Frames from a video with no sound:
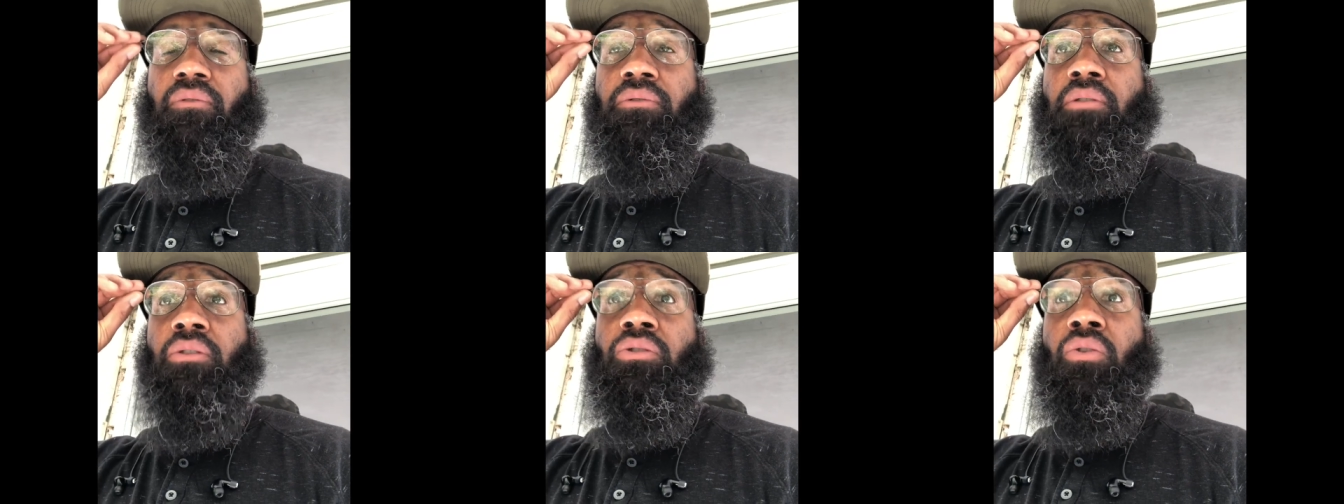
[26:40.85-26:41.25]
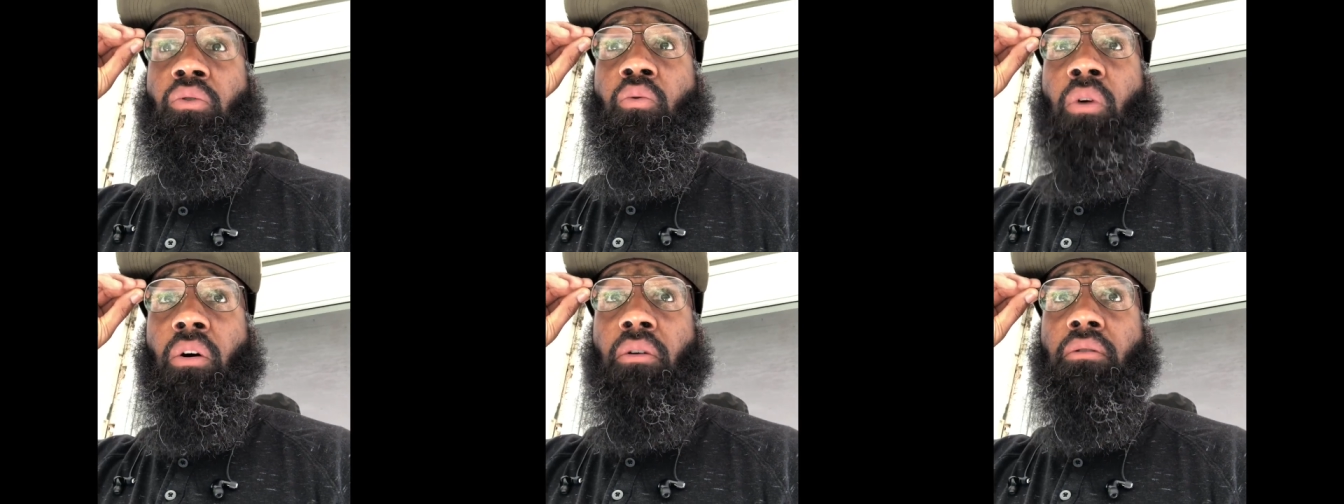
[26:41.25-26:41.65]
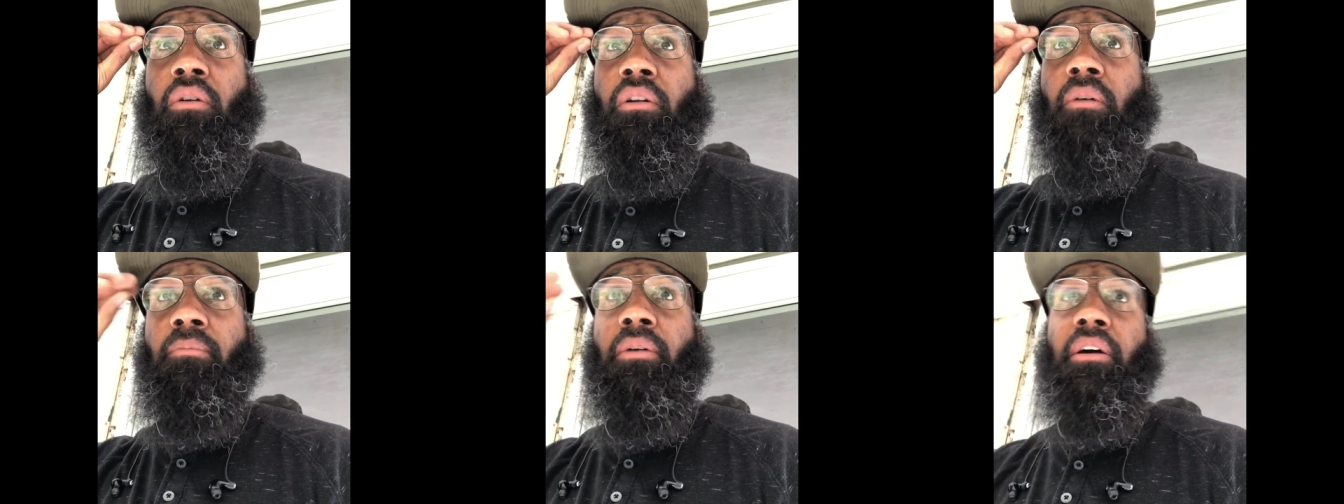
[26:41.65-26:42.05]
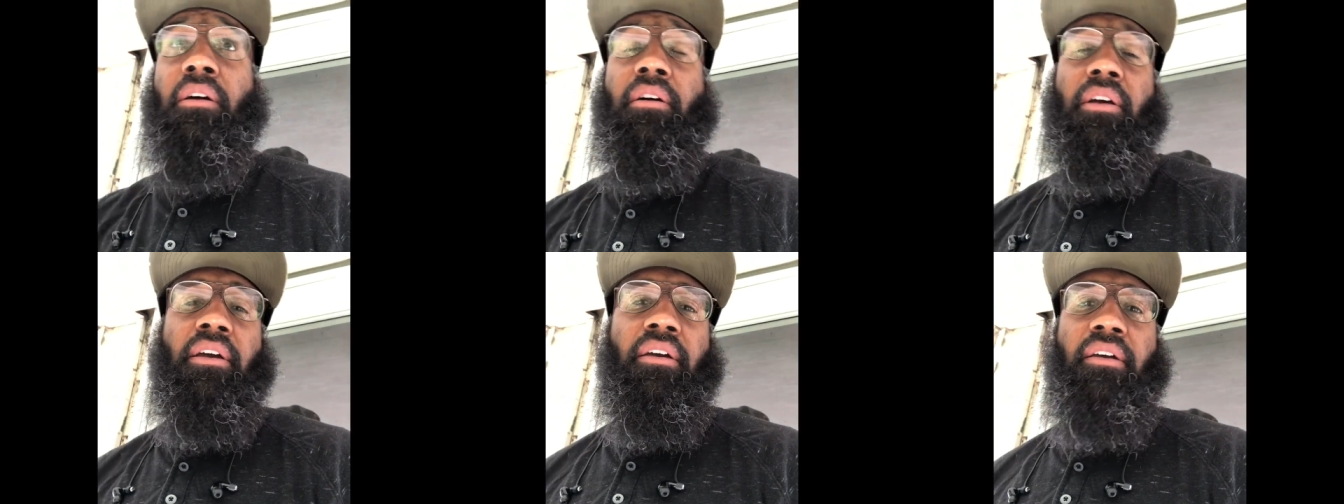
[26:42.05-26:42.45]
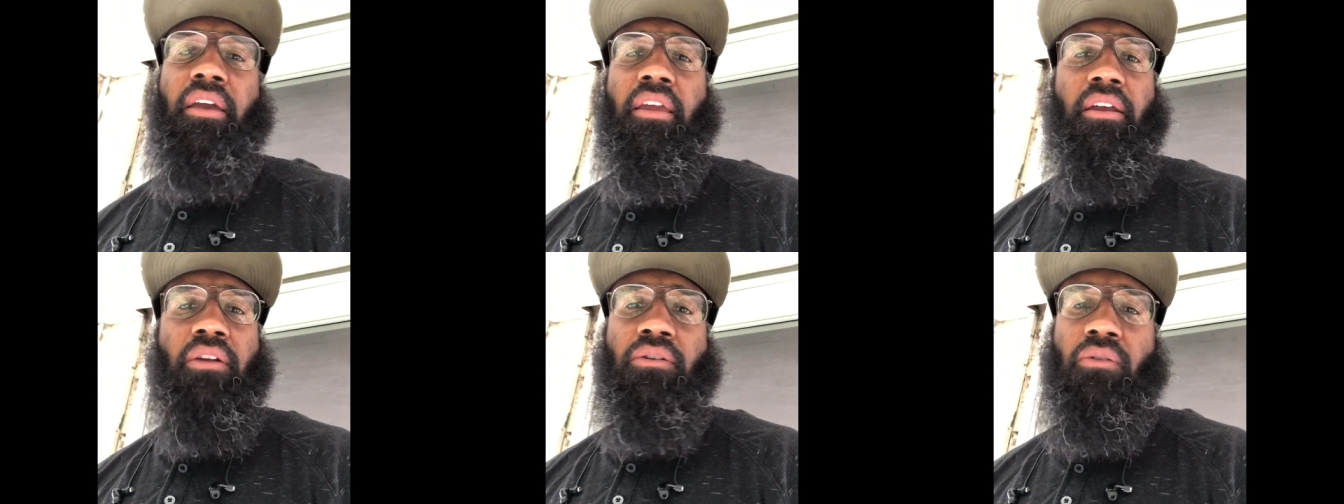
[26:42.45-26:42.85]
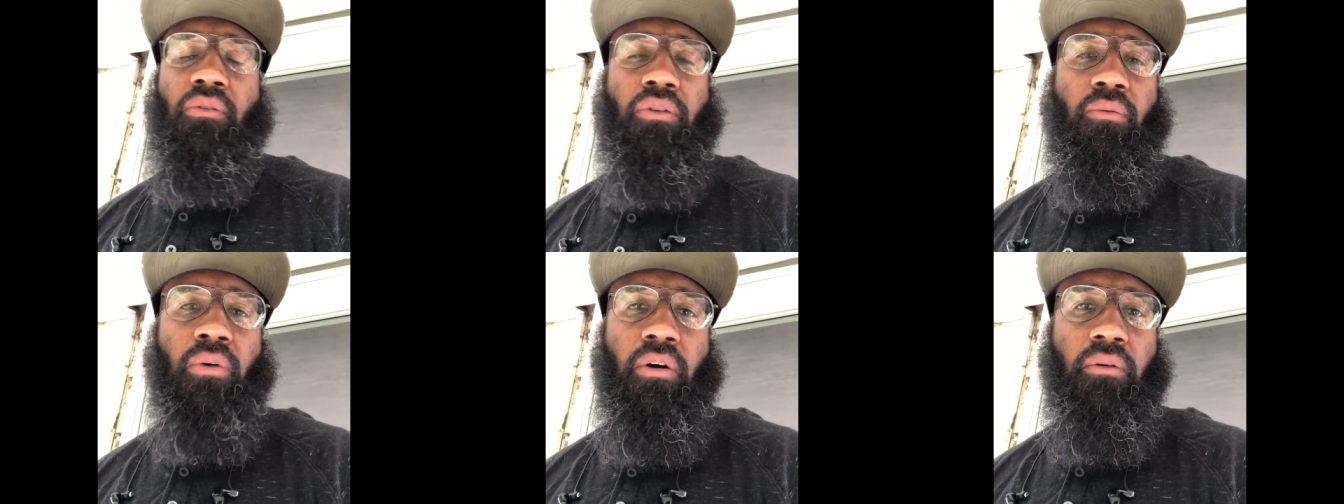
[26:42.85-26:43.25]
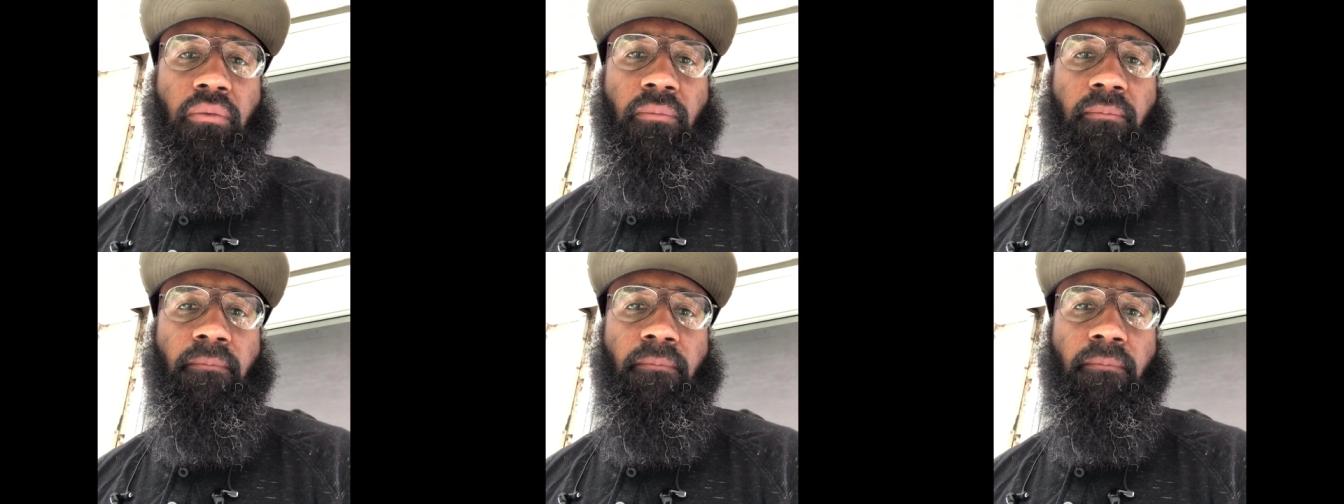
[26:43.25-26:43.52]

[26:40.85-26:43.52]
to do work on it, but he didn't do the work.